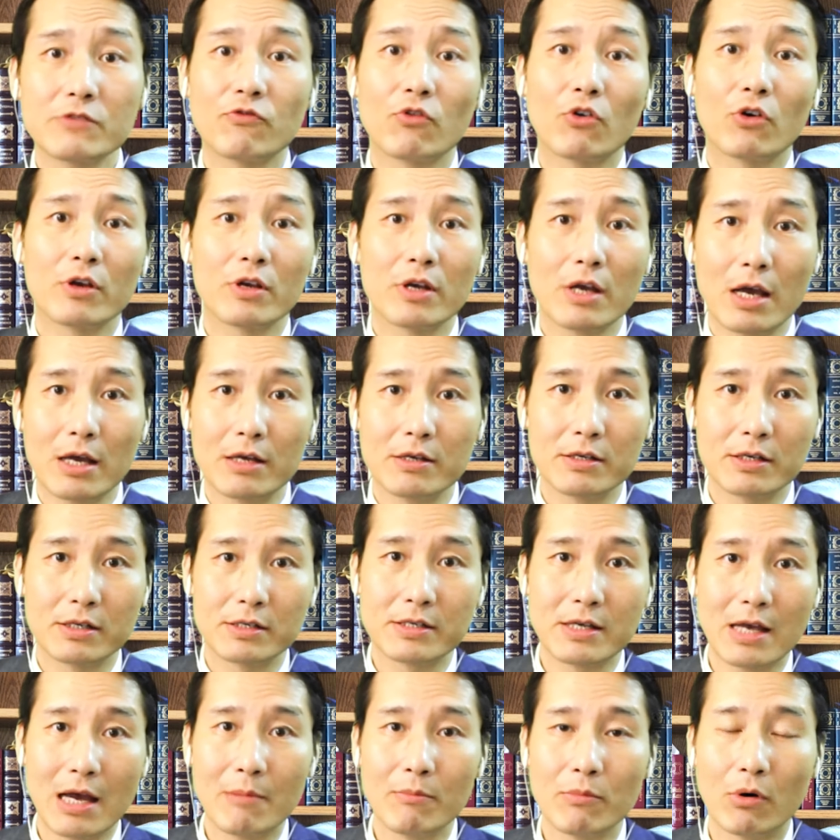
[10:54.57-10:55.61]
just for an
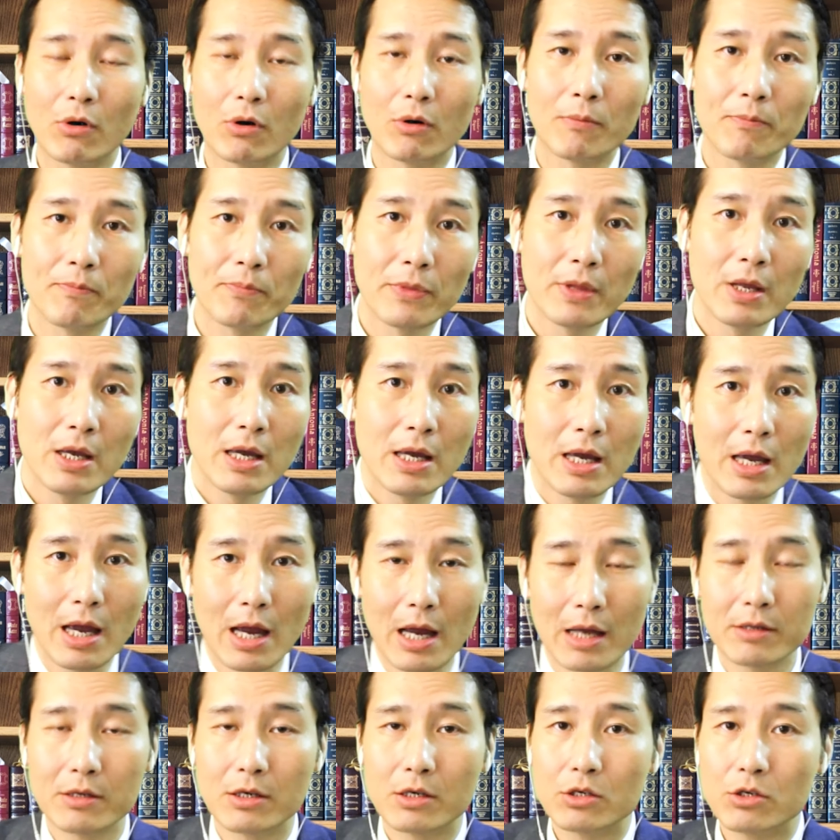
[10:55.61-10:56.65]
example,
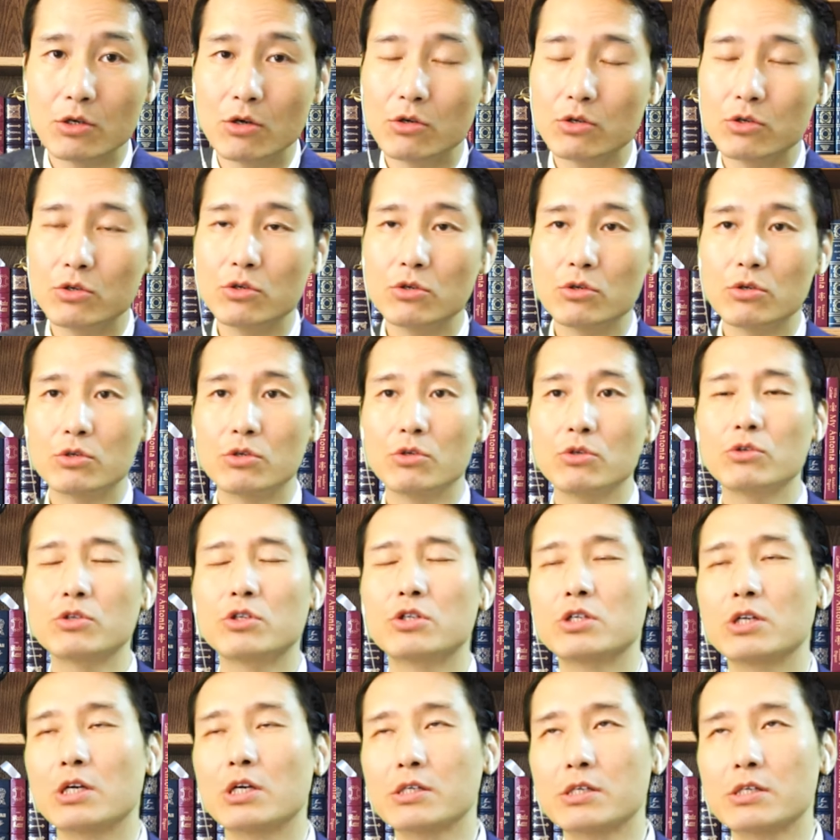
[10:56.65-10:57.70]
and
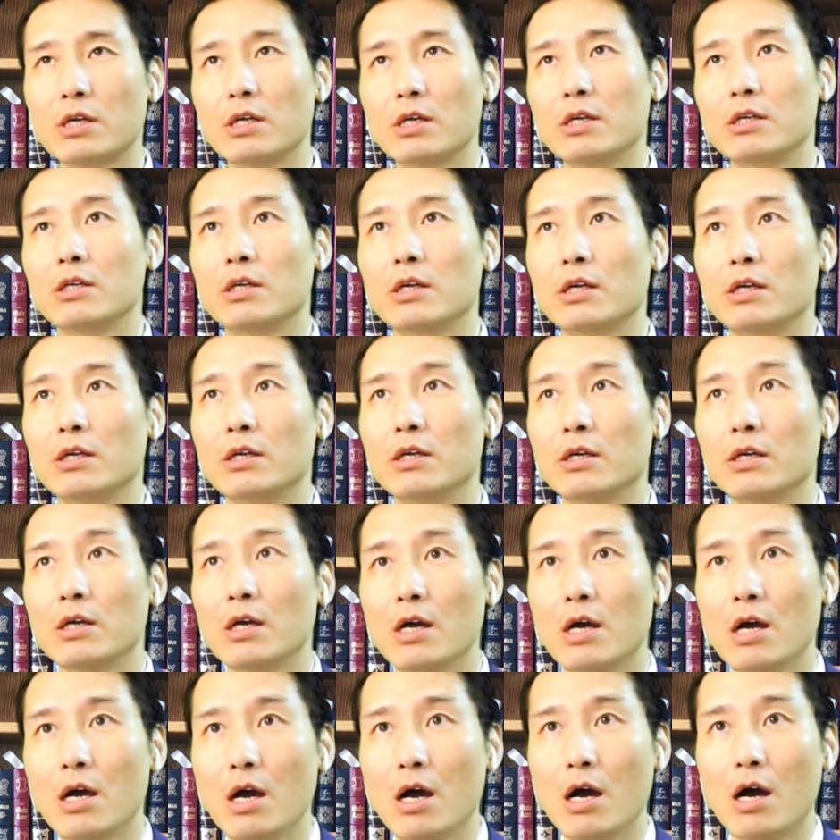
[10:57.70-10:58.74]
you just in
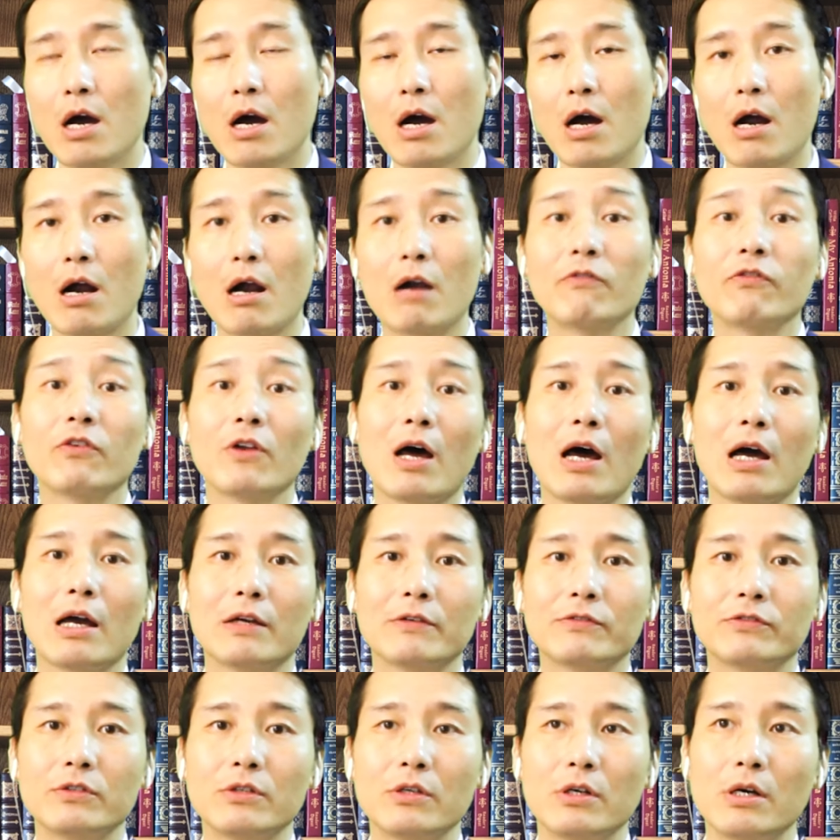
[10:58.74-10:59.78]

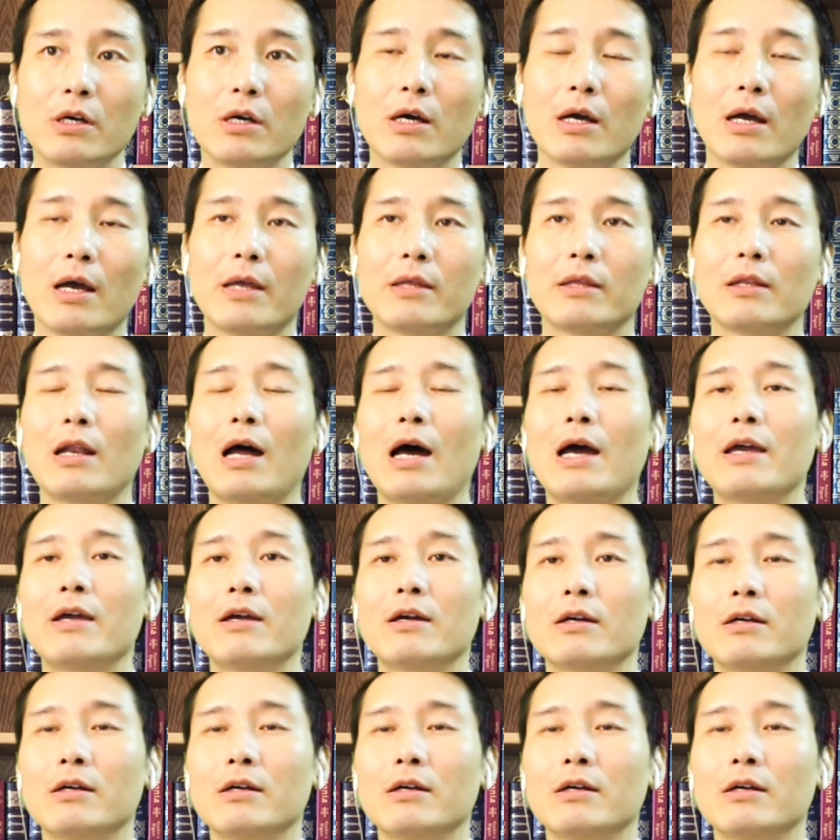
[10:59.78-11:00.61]
half-life and